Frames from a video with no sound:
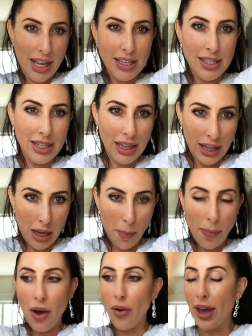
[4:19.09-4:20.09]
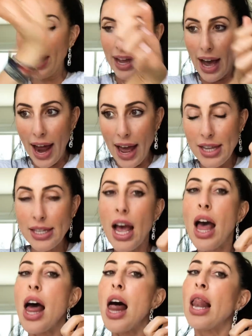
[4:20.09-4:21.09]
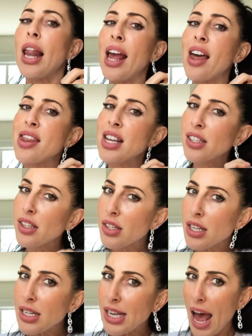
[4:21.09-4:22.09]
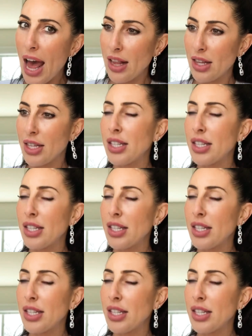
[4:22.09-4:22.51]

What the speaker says: sleep. Okay, guys? This is intense.